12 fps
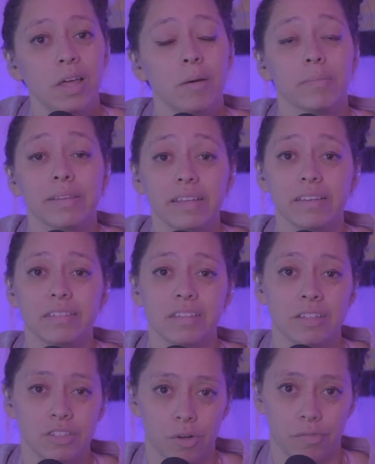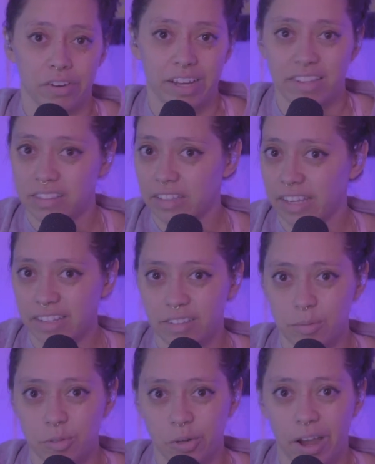Please don't forget to like and
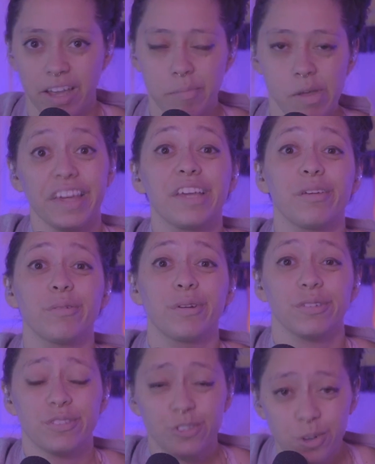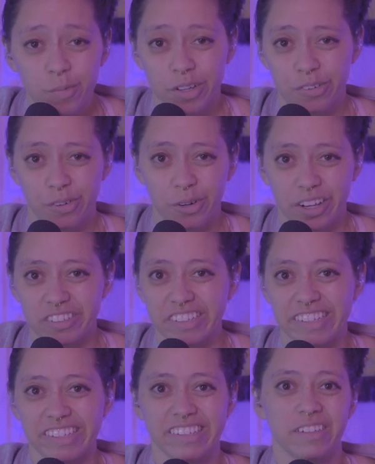subscribe. Thank you so much for watching.